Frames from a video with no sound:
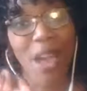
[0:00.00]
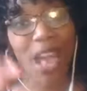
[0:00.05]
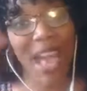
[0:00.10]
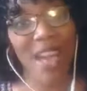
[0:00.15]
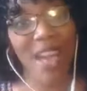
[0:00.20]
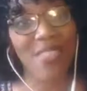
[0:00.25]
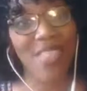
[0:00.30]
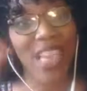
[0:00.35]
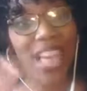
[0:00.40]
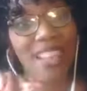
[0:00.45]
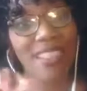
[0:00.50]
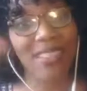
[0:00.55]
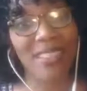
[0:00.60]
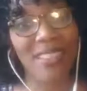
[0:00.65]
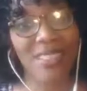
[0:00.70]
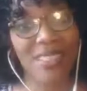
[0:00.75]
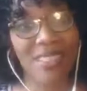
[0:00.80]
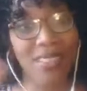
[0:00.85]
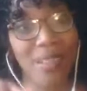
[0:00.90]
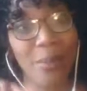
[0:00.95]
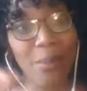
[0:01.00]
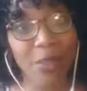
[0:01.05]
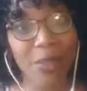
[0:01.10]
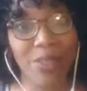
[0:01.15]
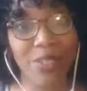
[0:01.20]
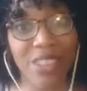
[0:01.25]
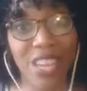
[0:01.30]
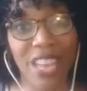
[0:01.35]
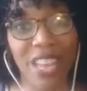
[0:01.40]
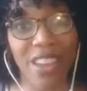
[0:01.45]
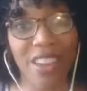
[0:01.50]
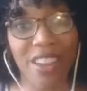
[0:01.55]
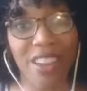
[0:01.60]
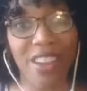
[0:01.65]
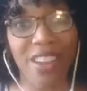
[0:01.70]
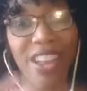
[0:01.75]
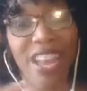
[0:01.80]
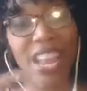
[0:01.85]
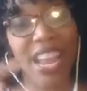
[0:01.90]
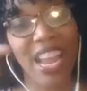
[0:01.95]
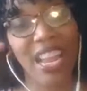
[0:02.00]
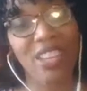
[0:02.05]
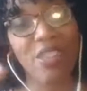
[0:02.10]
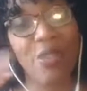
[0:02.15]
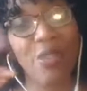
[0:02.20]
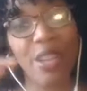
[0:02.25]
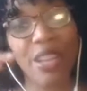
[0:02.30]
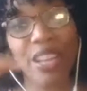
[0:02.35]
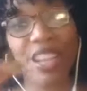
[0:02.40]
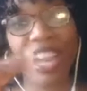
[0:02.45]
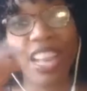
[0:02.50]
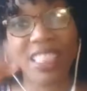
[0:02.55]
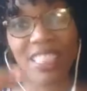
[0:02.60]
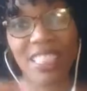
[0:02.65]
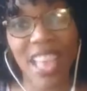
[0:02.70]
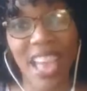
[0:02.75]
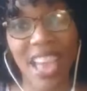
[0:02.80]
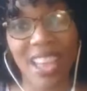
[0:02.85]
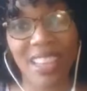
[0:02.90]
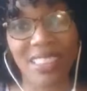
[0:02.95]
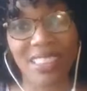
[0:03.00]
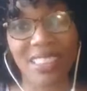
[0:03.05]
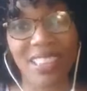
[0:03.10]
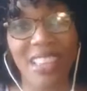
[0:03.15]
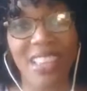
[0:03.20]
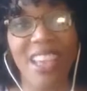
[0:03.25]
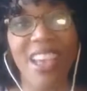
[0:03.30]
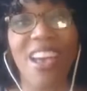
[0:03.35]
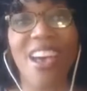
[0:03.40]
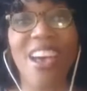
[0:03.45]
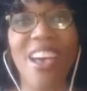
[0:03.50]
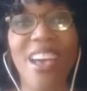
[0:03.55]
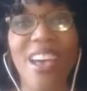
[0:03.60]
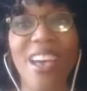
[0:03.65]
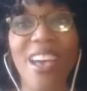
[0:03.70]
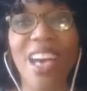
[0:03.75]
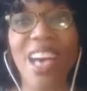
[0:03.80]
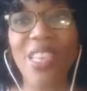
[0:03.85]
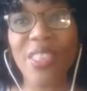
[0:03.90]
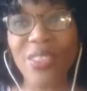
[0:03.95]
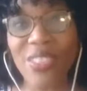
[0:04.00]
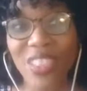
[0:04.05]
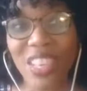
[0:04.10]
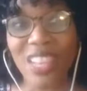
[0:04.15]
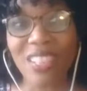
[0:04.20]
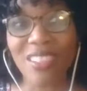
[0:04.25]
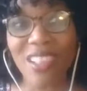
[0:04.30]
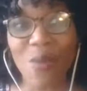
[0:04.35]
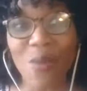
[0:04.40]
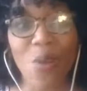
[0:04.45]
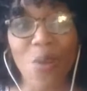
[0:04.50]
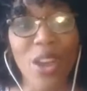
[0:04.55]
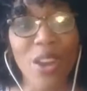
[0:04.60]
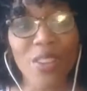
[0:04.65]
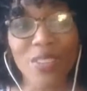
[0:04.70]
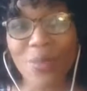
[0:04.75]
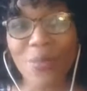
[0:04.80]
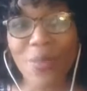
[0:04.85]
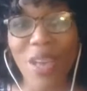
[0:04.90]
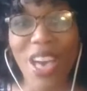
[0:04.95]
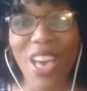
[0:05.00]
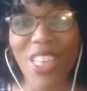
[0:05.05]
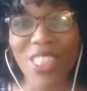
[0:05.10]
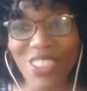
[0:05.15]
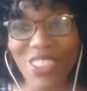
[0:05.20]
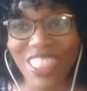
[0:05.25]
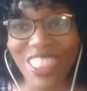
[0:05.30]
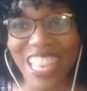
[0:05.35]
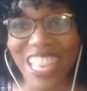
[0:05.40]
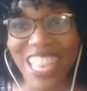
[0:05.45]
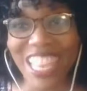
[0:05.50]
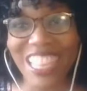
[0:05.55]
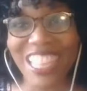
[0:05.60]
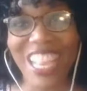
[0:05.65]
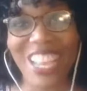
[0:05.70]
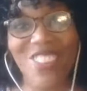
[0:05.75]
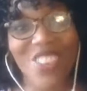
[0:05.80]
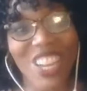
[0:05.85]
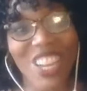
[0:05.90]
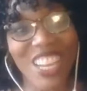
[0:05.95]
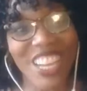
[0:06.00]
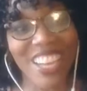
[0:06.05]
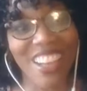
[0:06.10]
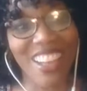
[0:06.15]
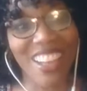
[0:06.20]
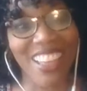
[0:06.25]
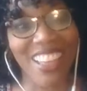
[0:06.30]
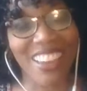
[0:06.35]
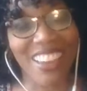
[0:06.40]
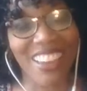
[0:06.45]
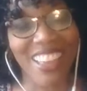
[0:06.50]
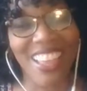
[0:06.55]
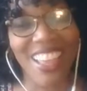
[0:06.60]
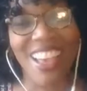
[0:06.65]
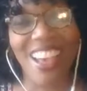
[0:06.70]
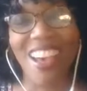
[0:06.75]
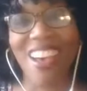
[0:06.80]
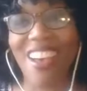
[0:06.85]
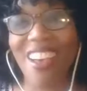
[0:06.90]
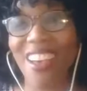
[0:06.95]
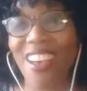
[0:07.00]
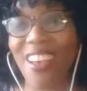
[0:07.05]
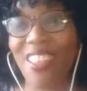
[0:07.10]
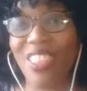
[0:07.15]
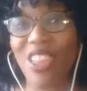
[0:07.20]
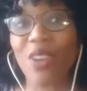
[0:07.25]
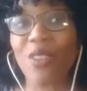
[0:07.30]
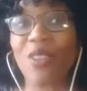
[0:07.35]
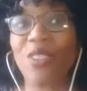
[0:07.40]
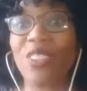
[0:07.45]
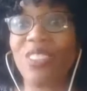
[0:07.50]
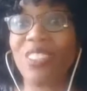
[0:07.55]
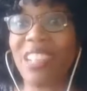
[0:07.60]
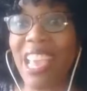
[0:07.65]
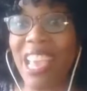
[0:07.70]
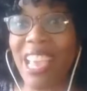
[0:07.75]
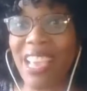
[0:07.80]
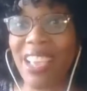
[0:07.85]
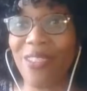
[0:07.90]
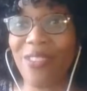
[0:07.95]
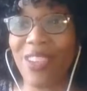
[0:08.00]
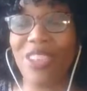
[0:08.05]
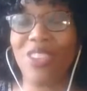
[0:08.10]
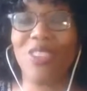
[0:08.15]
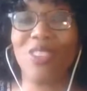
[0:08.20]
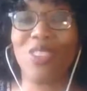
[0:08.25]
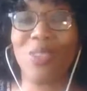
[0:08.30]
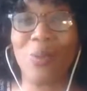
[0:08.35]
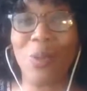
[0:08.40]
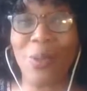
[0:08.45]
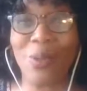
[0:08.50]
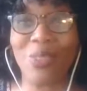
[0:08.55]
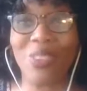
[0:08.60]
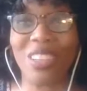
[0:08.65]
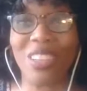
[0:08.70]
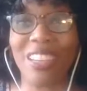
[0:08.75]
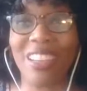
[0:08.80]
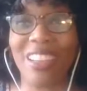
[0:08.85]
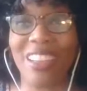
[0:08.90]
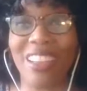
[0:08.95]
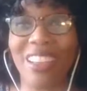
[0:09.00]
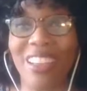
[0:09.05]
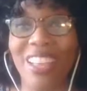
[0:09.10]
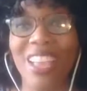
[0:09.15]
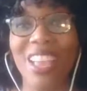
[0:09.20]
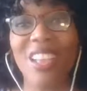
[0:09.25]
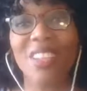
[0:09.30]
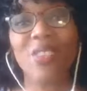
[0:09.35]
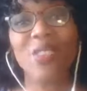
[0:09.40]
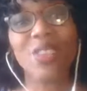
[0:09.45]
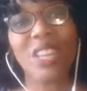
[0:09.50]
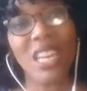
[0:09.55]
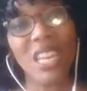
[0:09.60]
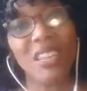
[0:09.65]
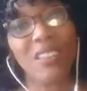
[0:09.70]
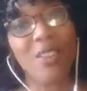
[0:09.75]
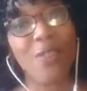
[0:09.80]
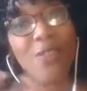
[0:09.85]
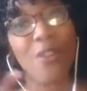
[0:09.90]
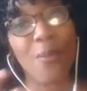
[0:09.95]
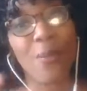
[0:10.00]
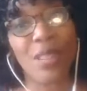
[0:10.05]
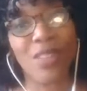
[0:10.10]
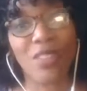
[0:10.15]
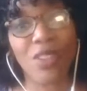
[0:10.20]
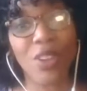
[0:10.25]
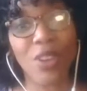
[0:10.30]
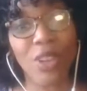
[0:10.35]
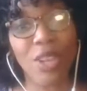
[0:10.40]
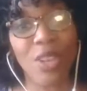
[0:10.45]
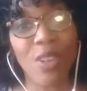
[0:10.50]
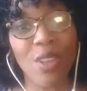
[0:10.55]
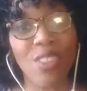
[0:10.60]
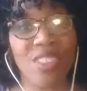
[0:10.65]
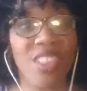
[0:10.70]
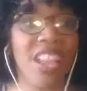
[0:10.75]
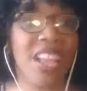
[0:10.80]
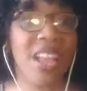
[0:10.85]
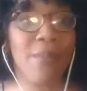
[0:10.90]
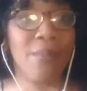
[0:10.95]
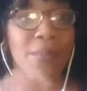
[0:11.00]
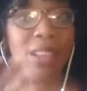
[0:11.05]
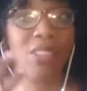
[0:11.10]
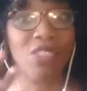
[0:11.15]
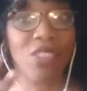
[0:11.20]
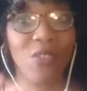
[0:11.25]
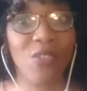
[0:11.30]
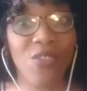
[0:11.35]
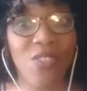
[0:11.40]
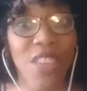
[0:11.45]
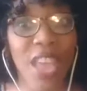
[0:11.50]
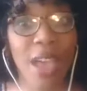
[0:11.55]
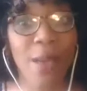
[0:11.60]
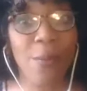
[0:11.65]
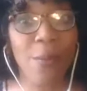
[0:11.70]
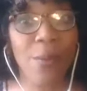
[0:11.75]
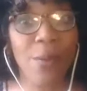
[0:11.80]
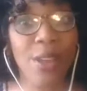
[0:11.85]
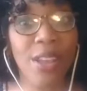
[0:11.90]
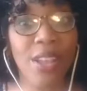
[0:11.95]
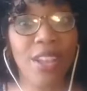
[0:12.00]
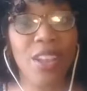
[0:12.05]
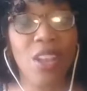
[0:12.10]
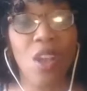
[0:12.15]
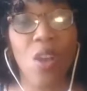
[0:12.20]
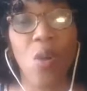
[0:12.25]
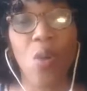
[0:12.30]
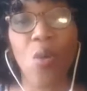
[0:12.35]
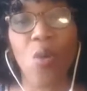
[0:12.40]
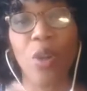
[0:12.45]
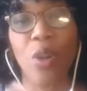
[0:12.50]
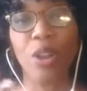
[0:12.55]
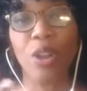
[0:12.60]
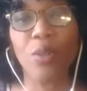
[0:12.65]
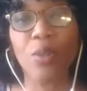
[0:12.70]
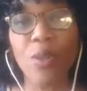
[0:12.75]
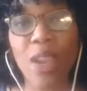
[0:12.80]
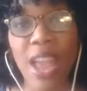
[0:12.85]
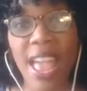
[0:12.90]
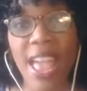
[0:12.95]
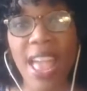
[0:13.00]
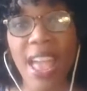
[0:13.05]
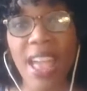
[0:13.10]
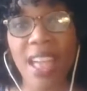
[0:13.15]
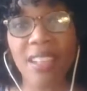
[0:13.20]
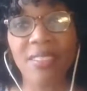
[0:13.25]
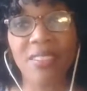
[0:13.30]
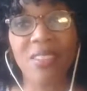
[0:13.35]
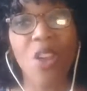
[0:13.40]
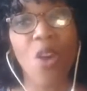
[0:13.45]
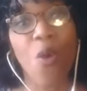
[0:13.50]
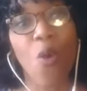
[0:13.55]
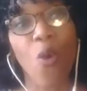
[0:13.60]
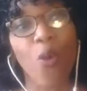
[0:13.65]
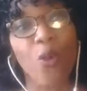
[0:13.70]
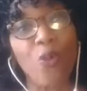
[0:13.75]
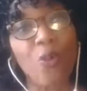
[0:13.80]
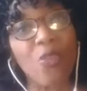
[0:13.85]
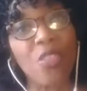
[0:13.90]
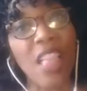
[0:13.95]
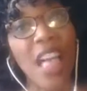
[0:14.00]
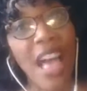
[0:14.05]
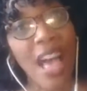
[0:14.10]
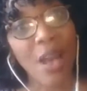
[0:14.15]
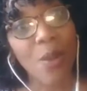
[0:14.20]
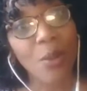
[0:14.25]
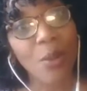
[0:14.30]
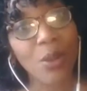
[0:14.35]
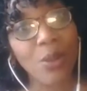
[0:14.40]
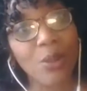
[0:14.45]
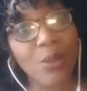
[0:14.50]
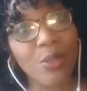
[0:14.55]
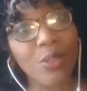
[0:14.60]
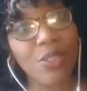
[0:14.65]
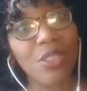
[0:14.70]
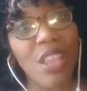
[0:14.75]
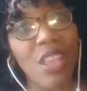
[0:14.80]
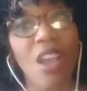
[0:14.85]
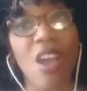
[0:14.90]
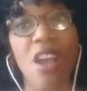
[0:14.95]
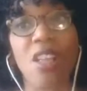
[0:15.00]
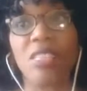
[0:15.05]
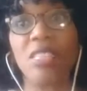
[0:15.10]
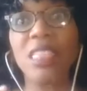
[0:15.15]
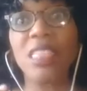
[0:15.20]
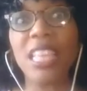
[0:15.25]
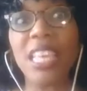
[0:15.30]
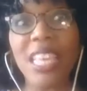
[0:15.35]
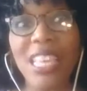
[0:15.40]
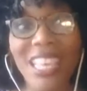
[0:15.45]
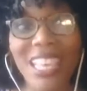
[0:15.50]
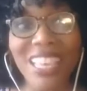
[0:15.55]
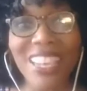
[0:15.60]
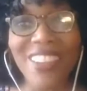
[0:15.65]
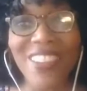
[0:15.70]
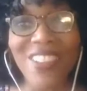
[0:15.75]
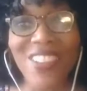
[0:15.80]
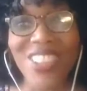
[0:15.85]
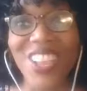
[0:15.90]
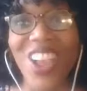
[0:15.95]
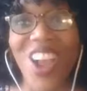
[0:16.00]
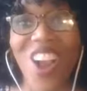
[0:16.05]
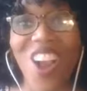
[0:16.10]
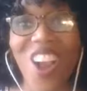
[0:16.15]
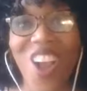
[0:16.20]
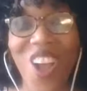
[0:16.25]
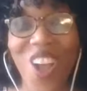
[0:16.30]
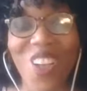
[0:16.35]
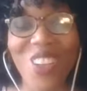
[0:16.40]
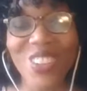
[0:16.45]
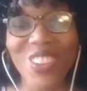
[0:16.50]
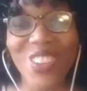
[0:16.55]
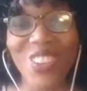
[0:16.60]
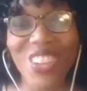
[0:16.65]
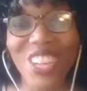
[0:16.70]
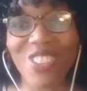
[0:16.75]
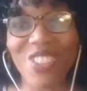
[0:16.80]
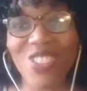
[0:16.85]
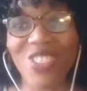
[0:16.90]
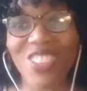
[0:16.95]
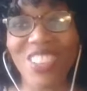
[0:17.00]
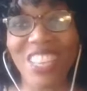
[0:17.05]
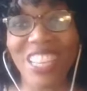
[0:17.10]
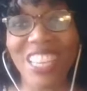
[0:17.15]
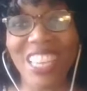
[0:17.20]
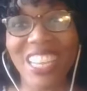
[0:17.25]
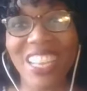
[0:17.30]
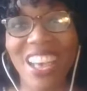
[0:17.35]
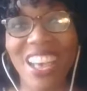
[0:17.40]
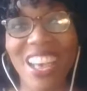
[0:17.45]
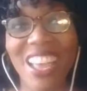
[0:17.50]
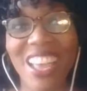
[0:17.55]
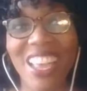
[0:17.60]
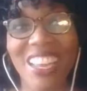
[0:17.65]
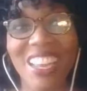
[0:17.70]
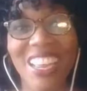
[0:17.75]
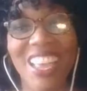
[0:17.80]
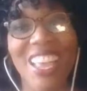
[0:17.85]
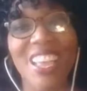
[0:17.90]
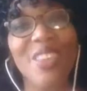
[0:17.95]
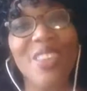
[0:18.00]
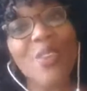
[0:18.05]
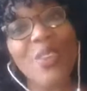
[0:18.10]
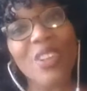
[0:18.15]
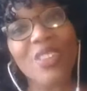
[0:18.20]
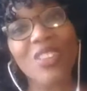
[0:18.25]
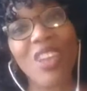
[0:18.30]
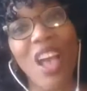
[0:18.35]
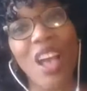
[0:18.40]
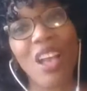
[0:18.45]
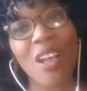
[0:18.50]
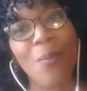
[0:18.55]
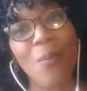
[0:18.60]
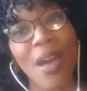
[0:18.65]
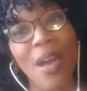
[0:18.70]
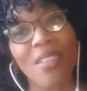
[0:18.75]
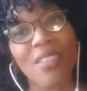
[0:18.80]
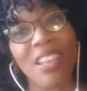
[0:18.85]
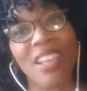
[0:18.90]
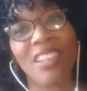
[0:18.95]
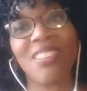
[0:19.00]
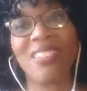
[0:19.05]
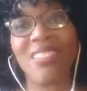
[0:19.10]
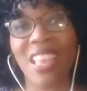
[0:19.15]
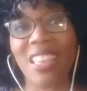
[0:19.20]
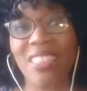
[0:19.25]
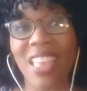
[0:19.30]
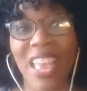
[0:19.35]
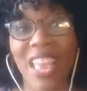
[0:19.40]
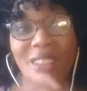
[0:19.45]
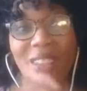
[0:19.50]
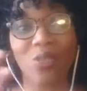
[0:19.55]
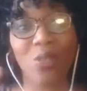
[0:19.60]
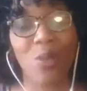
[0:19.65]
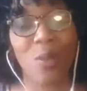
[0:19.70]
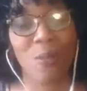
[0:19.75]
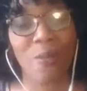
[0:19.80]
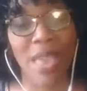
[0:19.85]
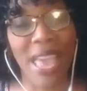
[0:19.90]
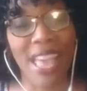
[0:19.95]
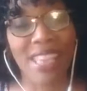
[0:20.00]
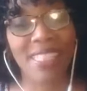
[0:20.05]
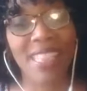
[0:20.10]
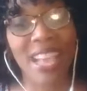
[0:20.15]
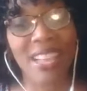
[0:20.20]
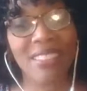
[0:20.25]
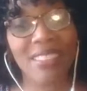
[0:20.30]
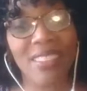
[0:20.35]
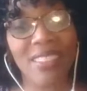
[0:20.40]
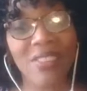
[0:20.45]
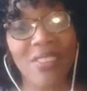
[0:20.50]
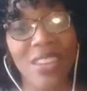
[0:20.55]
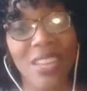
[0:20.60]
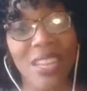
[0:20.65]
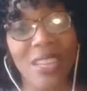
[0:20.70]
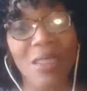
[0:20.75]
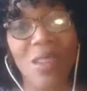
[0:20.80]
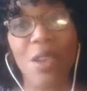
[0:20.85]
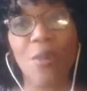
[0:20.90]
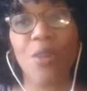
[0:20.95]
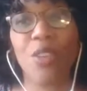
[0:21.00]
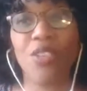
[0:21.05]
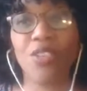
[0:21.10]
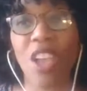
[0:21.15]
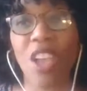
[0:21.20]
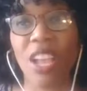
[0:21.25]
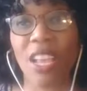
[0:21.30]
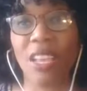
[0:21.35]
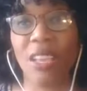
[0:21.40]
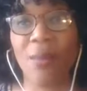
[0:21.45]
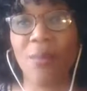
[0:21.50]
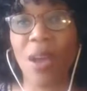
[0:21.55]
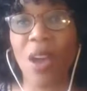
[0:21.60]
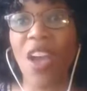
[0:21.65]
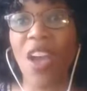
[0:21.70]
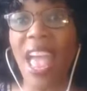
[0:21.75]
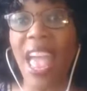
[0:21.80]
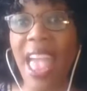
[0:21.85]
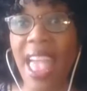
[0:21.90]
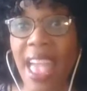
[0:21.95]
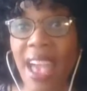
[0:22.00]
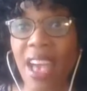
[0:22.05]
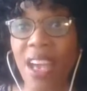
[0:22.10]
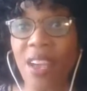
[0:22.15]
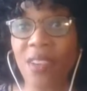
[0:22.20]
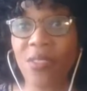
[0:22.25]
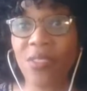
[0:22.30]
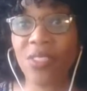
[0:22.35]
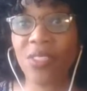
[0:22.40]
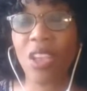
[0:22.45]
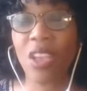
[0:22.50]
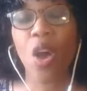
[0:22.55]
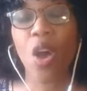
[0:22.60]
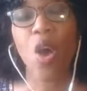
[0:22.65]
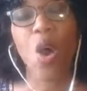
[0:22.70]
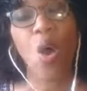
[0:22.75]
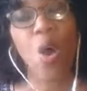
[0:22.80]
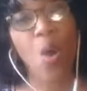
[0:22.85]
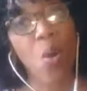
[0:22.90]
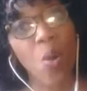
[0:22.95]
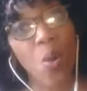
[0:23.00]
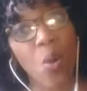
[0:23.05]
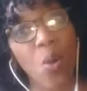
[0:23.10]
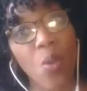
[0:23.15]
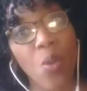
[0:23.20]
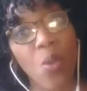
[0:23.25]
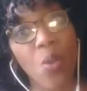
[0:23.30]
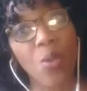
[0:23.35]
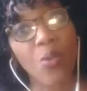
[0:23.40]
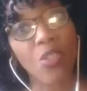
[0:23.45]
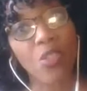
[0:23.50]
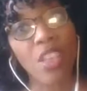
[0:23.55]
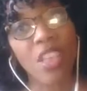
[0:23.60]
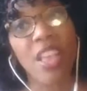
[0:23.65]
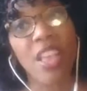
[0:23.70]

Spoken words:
how that is similar to hair, and you can cut that. What are some other things that you can cut that are safe and you're supposed to cut? So getting different materials, like I mentioned, fabric or grass or flowers, leaves are also interesting to cut. You could talk about, extend that into a math activity, which is talking about halves, wholes,